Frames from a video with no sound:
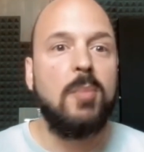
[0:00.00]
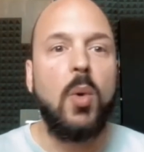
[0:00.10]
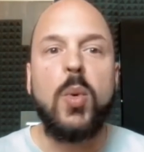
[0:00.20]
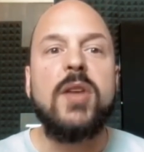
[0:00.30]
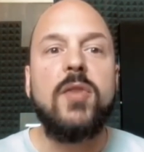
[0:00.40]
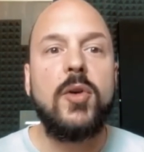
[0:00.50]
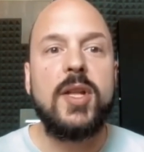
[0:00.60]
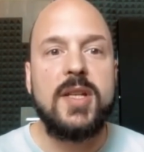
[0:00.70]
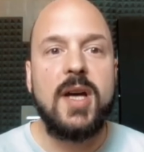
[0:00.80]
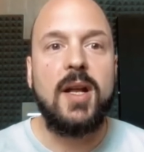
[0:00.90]
But we've
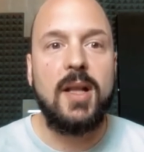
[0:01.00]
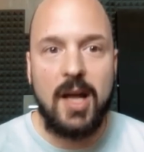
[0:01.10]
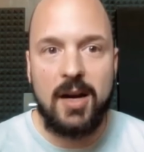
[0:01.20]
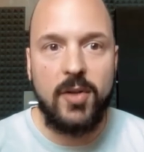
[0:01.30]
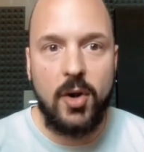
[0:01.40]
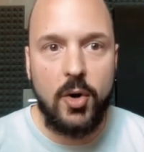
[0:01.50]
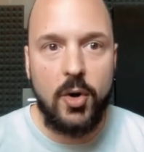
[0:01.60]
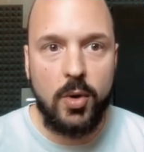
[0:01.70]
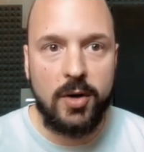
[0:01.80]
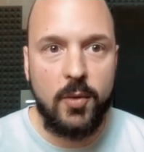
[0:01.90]
already done a lot of the hard
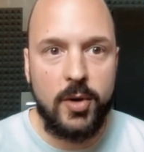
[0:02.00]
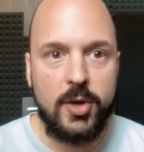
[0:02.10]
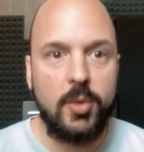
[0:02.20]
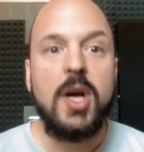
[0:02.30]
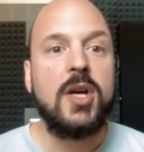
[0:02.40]
work for you.